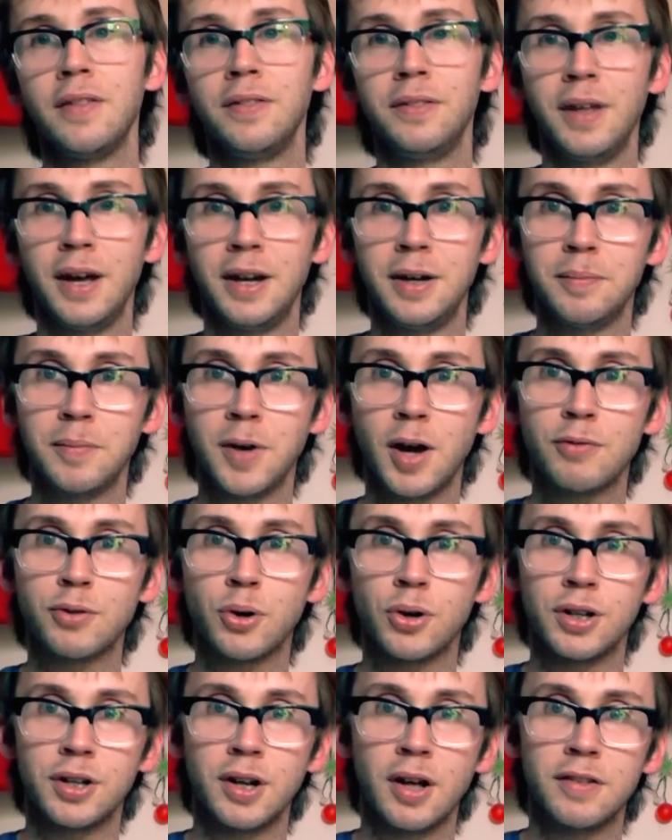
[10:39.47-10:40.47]
and then I've
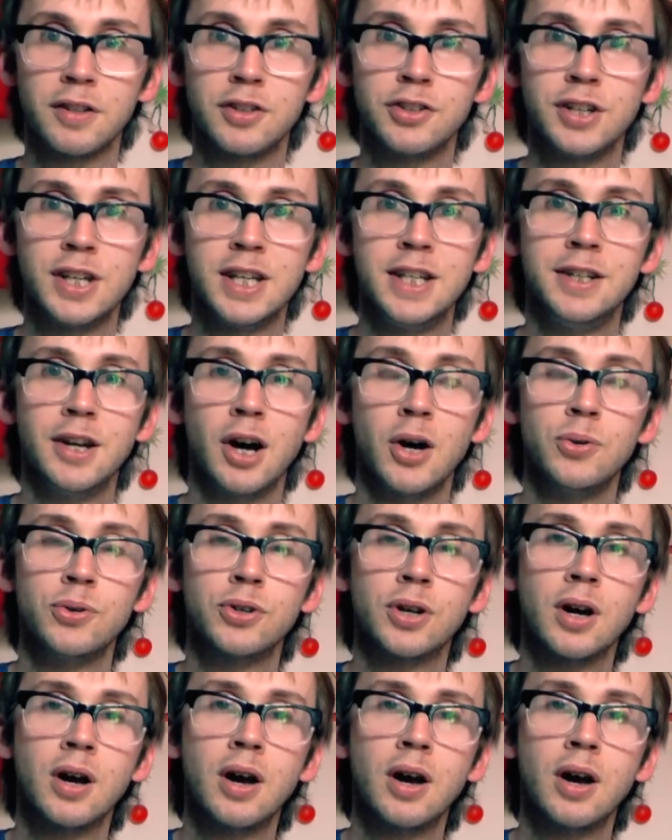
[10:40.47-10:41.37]
got another D note